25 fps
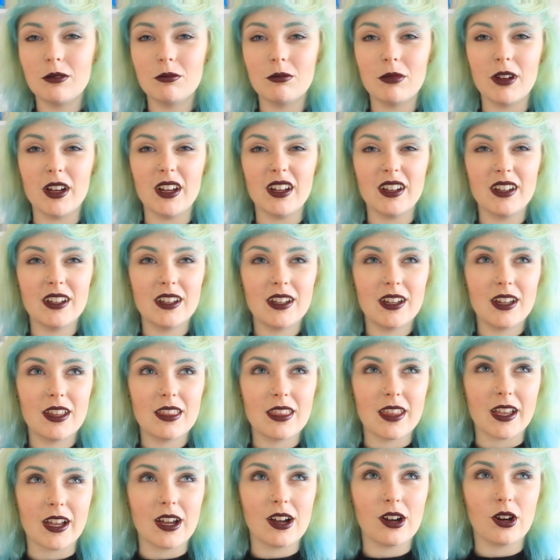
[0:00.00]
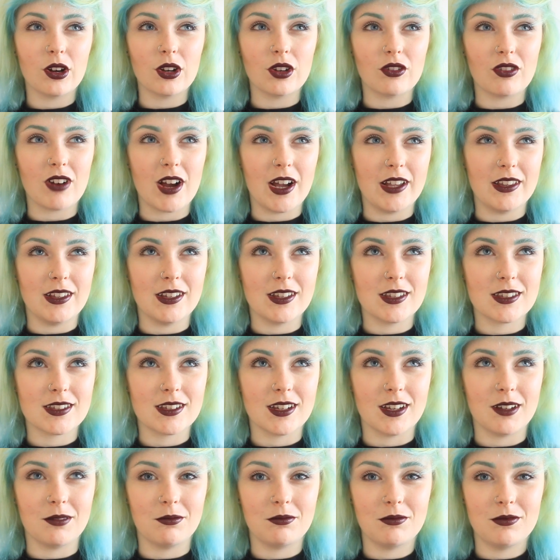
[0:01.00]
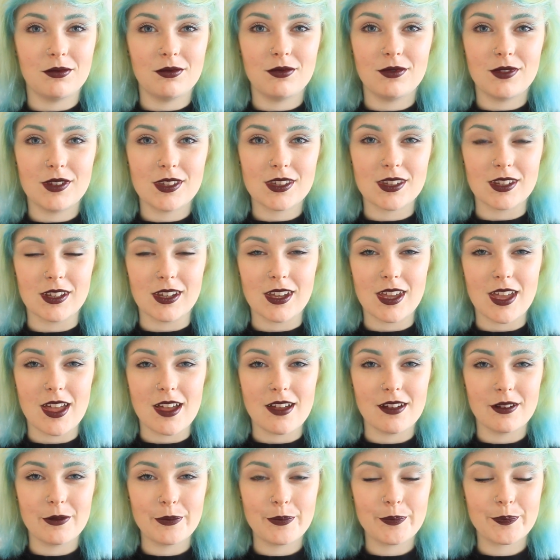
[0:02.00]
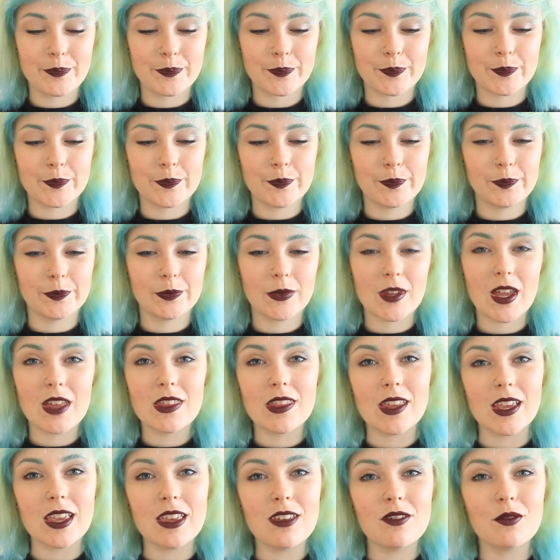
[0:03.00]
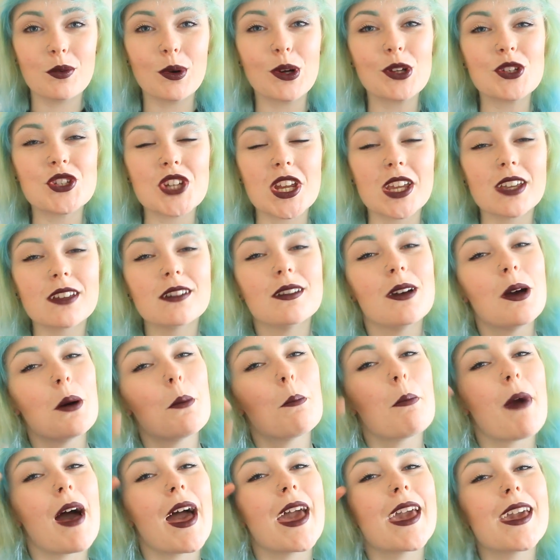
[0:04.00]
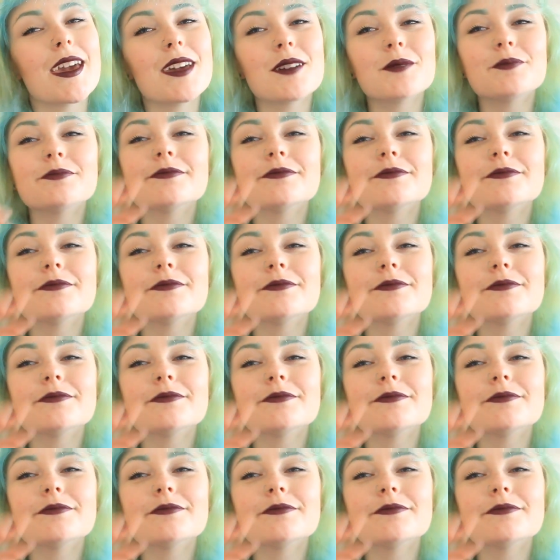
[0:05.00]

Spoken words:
but I think I got it right this time. So yeah, thank you for watching. Bye.